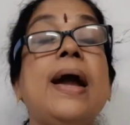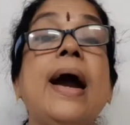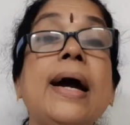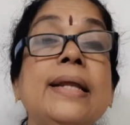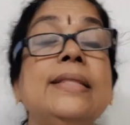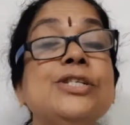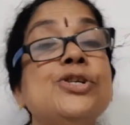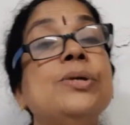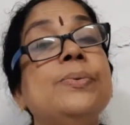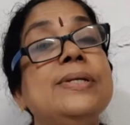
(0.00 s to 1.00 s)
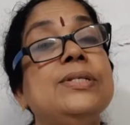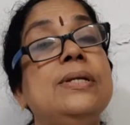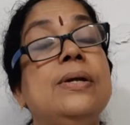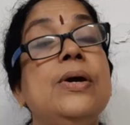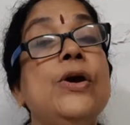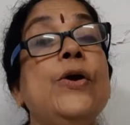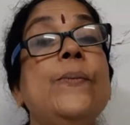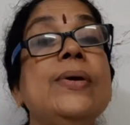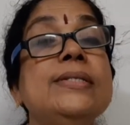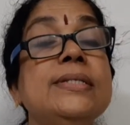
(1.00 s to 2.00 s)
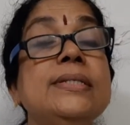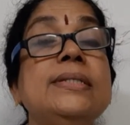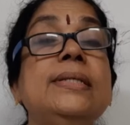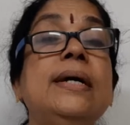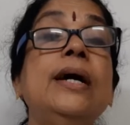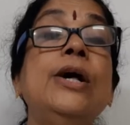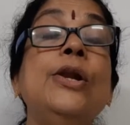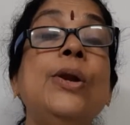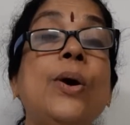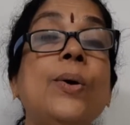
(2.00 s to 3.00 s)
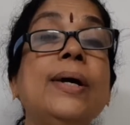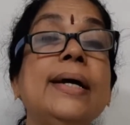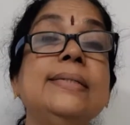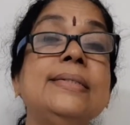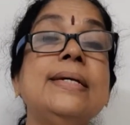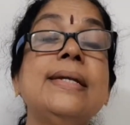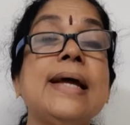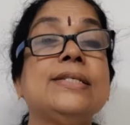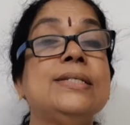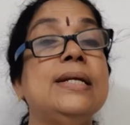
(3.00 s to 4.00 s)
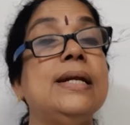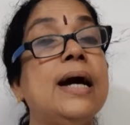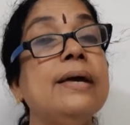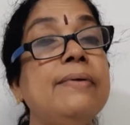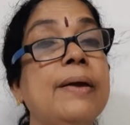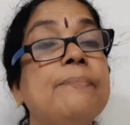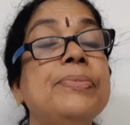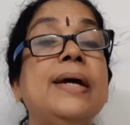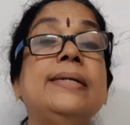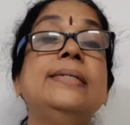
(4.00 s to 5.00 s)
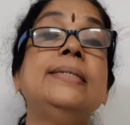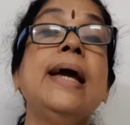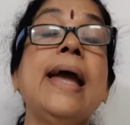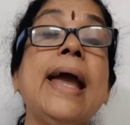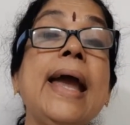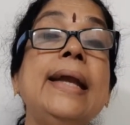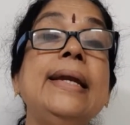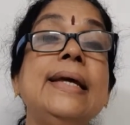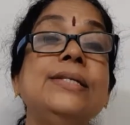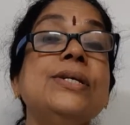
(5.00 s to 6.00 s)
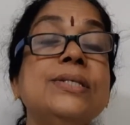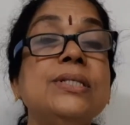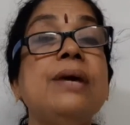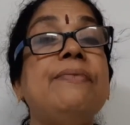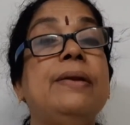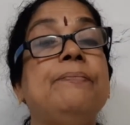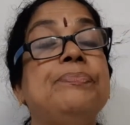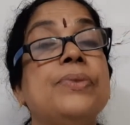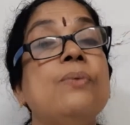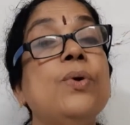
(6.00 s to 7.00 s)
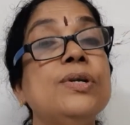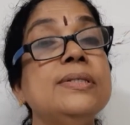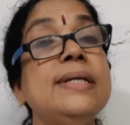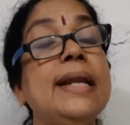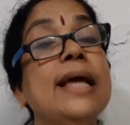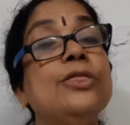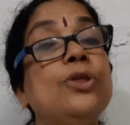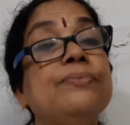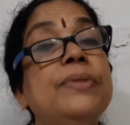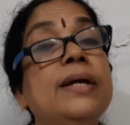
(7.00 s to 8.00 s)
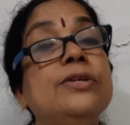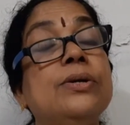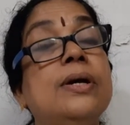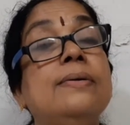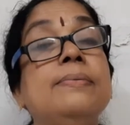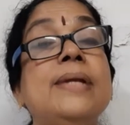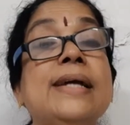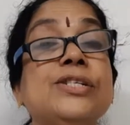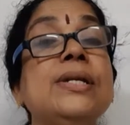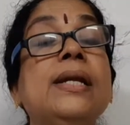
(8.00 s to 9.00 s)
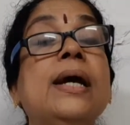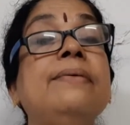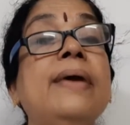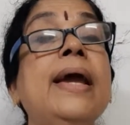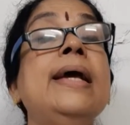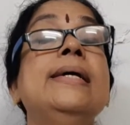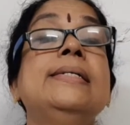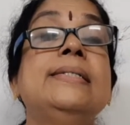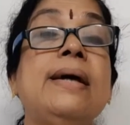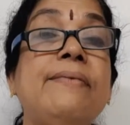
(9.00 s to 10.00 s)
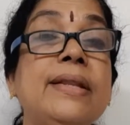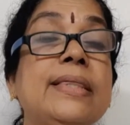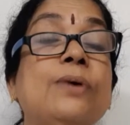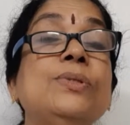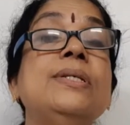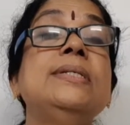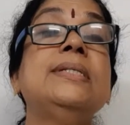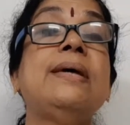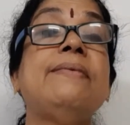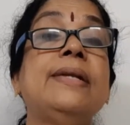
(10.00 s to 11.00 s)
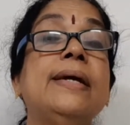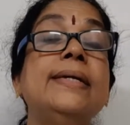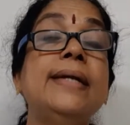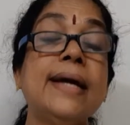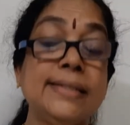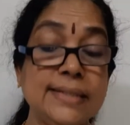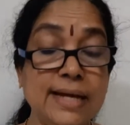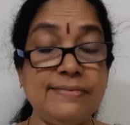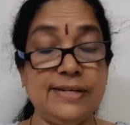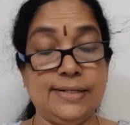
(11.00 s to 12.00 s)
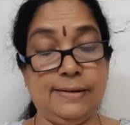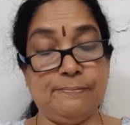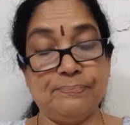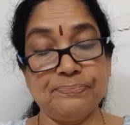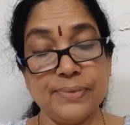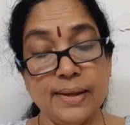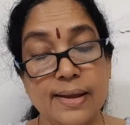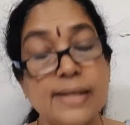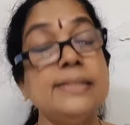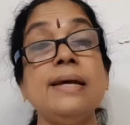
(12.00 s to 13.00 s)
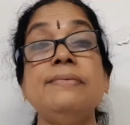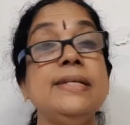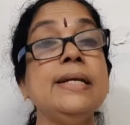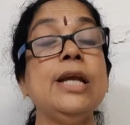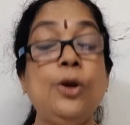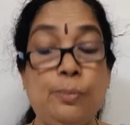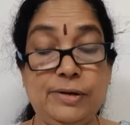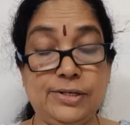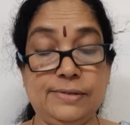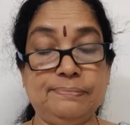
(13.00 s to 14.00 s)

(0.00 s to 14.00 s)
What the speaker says: Another short question, which is the longest national highway? That is NH7. What is the length of that national highway? 7,770 kilometers.